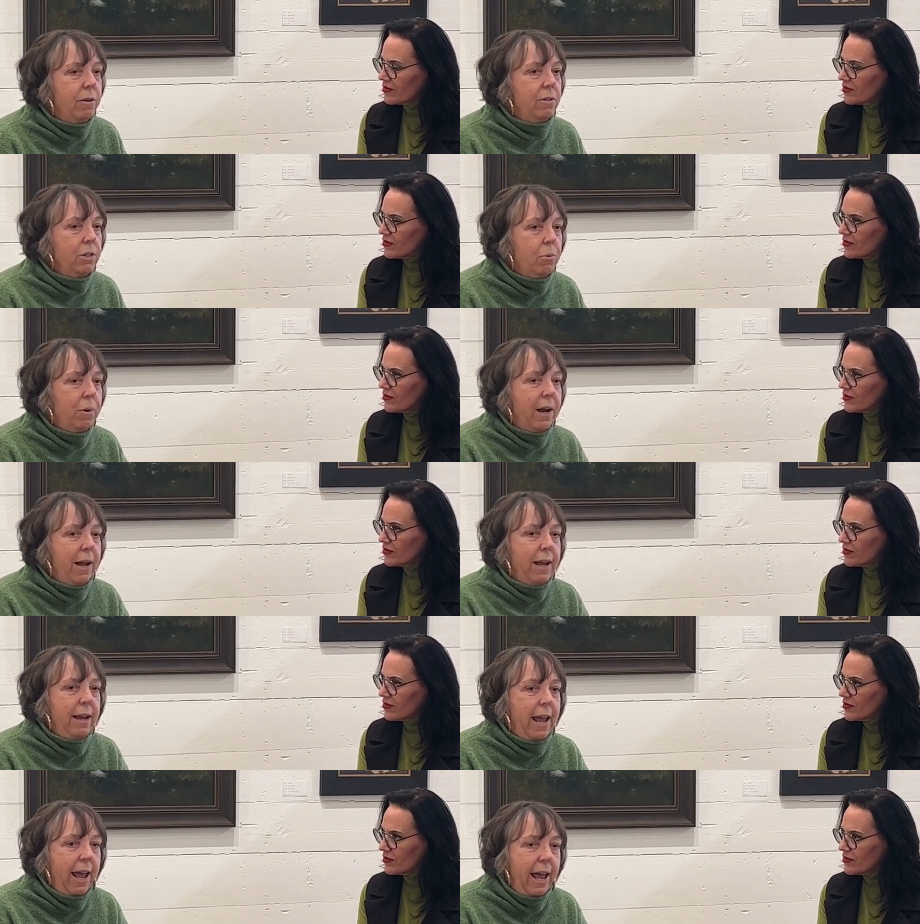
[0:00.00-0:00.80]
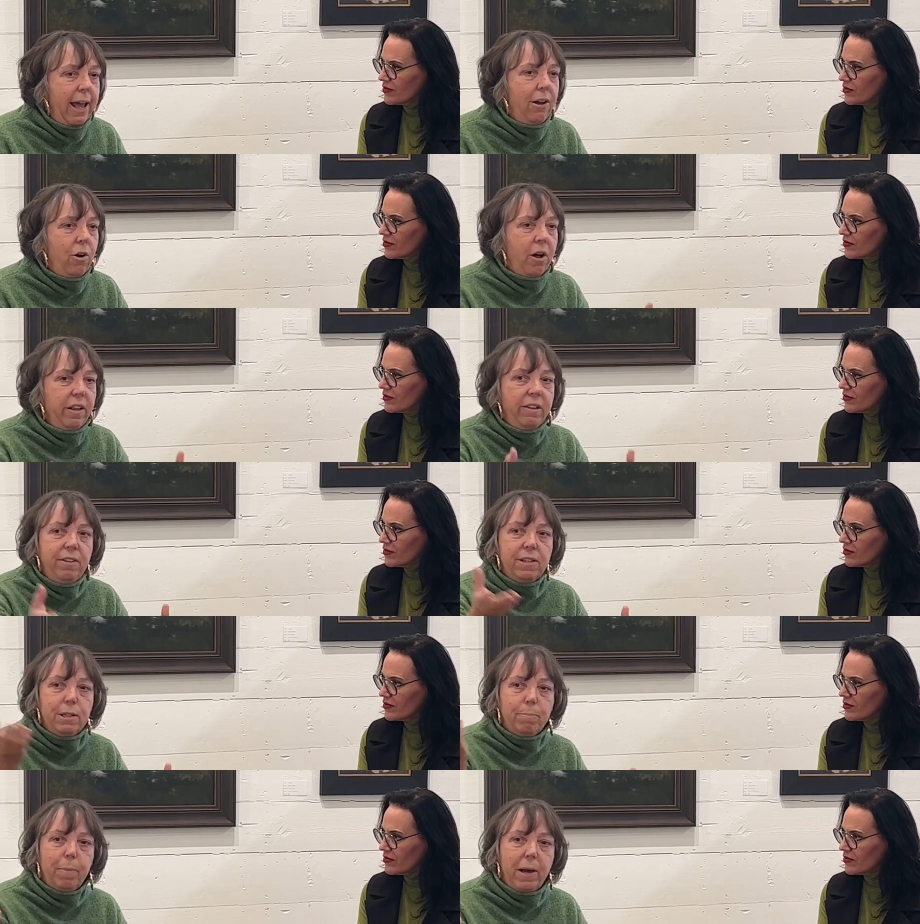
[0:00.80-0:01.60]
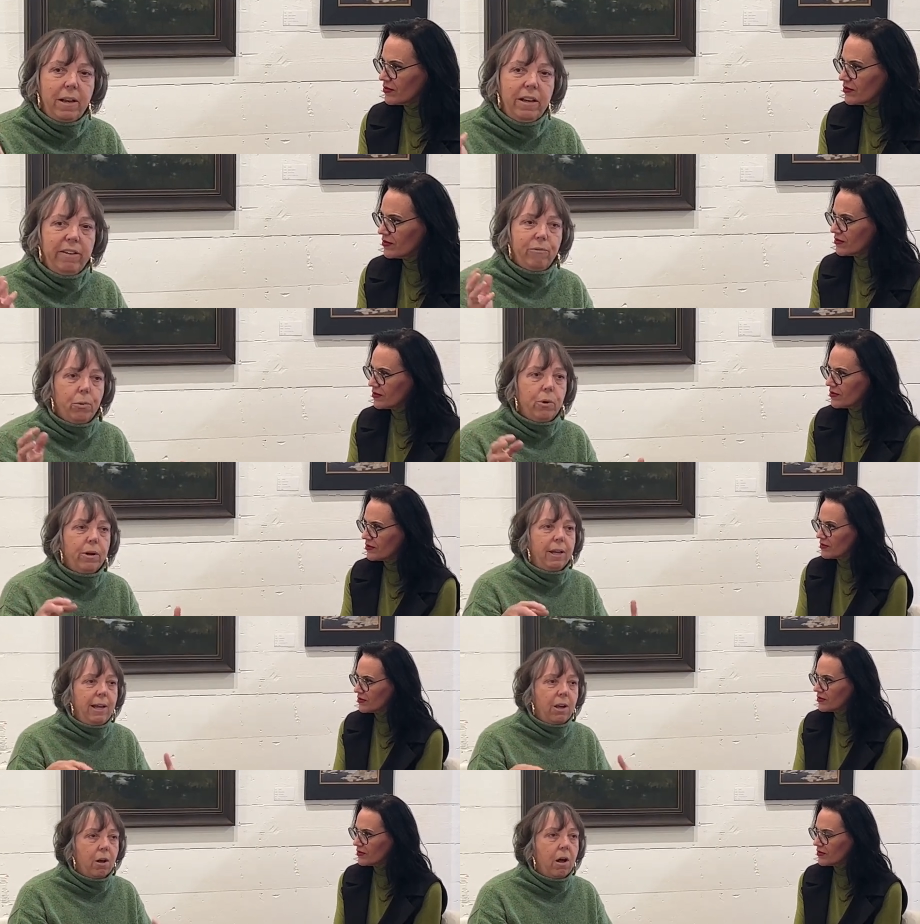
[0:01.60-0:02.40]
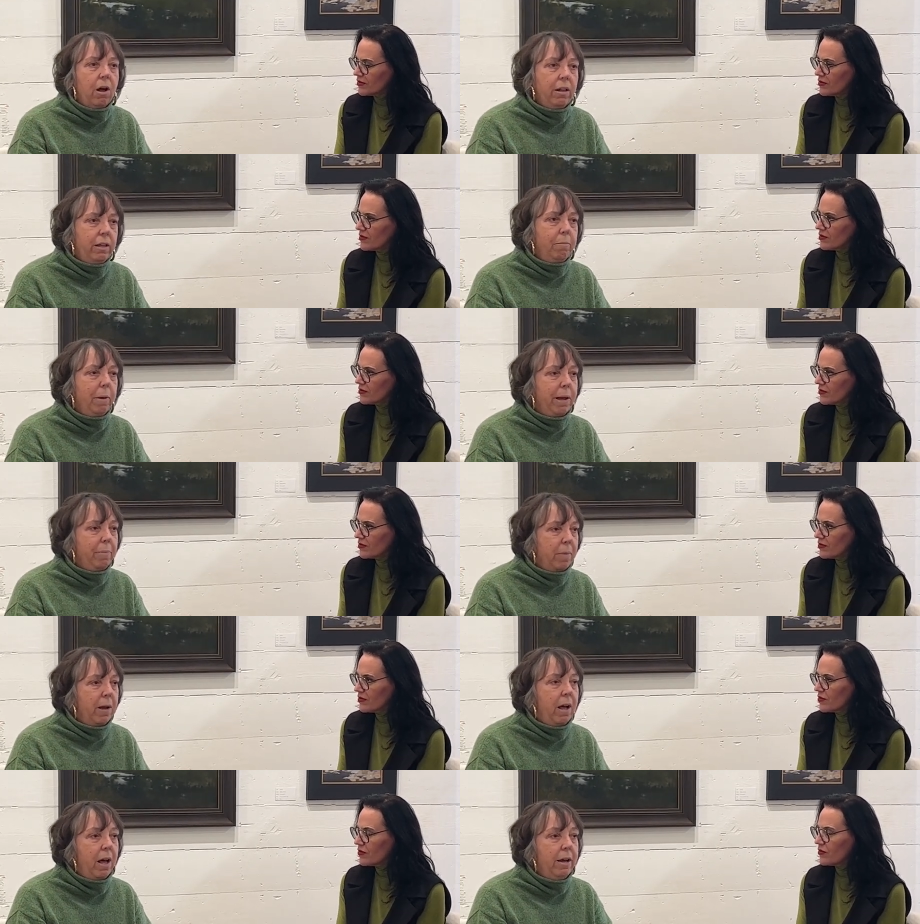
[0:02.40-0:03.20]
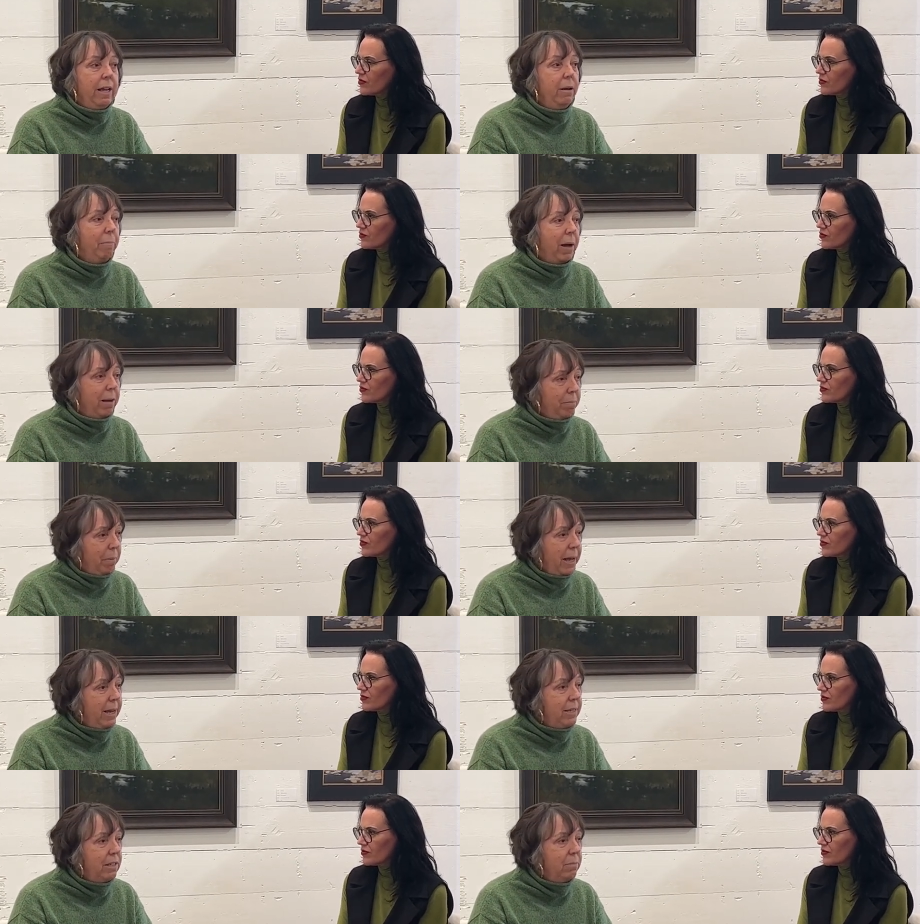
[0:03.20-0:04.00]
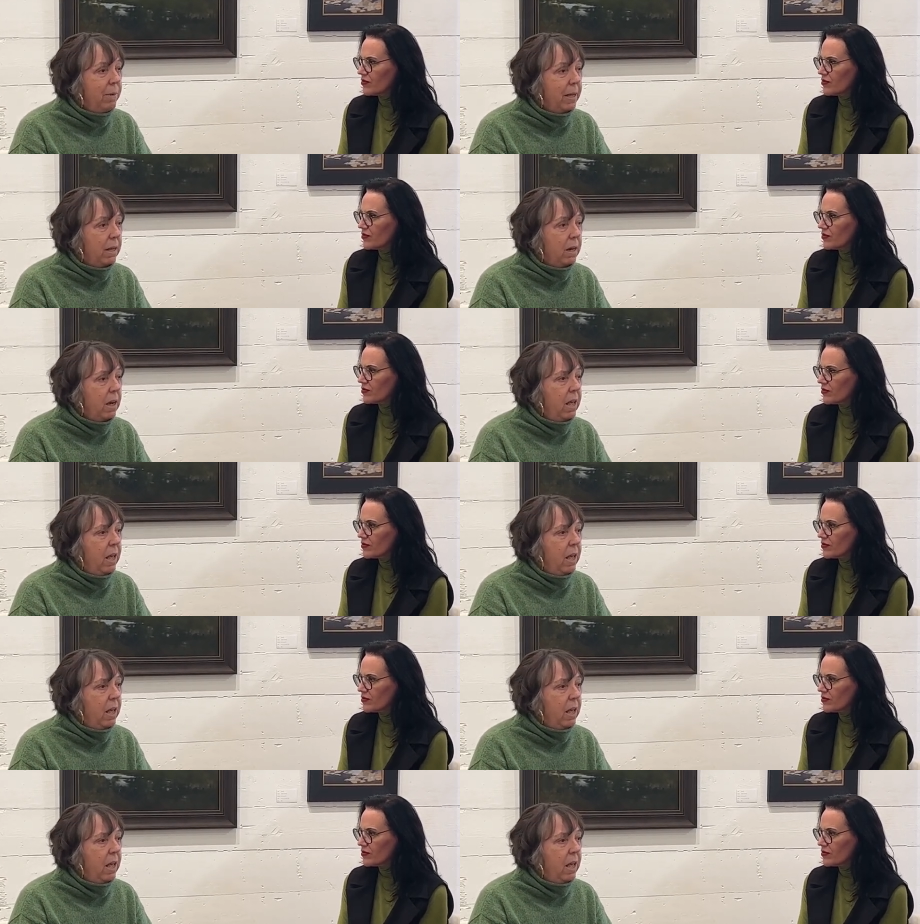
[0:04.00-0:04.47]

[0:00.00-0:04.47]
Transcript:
Speaker 1: So when I had all of this body of work all in my hung in my basement,